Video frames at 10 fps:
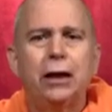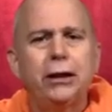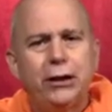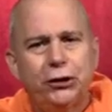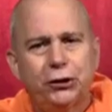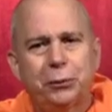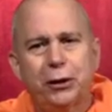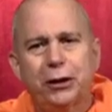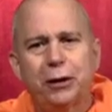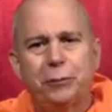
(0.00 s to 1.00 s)

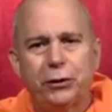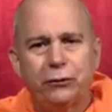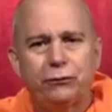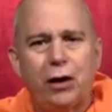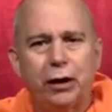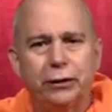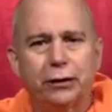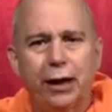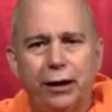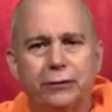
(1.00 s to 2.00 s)
Ishvara can be defined
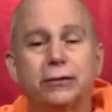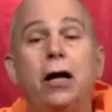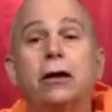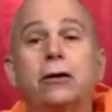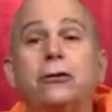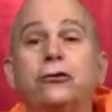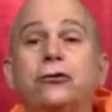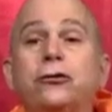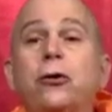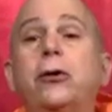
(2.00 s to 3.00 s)
as the
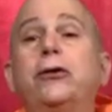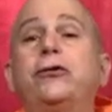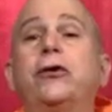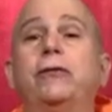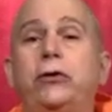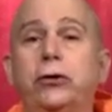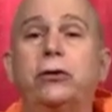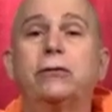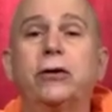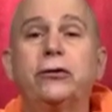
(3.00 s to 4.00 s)
source of the
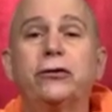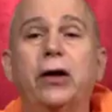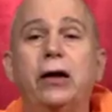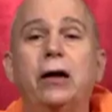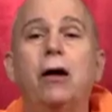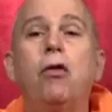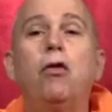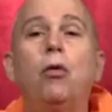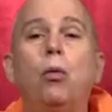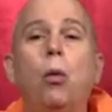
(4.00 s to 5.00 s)
universe,
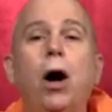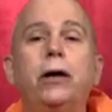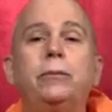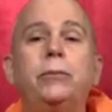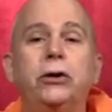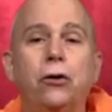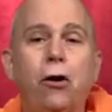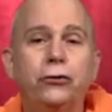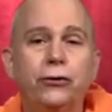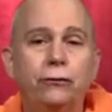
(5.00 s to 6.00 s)
the one
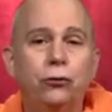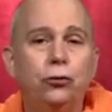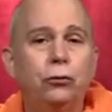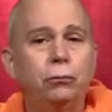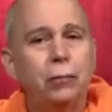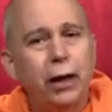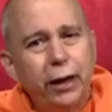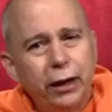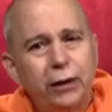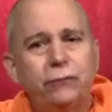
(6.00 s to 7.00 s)
because of whom
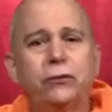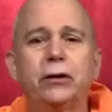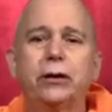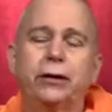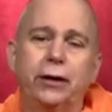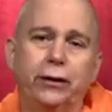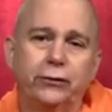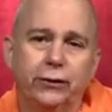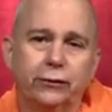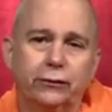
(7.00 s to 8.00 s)
everything
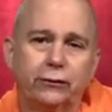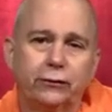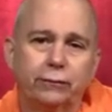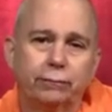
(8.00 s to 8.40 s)
exists.